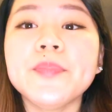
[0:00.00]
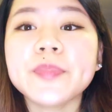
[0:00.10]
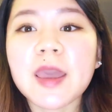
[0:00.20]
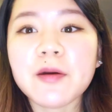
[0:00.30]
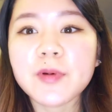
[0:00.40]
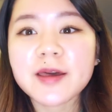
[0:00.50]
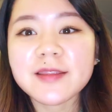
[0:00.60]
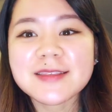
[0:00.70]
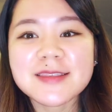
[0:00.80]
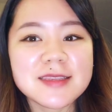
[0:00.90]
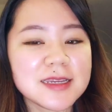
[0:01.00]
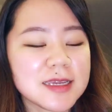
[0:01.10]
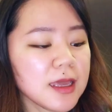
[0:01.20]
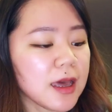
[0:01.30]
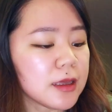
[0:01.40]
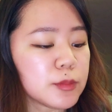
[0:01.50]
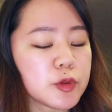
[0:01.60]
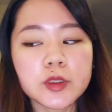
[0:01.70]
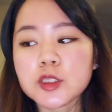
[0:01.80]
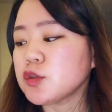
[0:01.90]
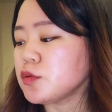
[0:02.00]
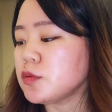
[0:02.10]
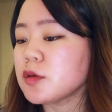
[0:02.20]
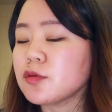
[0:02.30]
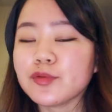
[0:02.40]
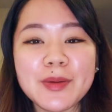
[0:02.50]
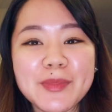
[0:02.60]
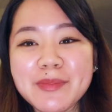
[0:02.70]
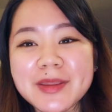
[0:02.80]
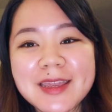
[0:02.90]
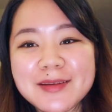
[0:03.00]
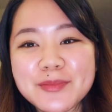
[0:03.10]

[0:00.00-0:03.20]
Now, while that's sitting, I am going to create my banana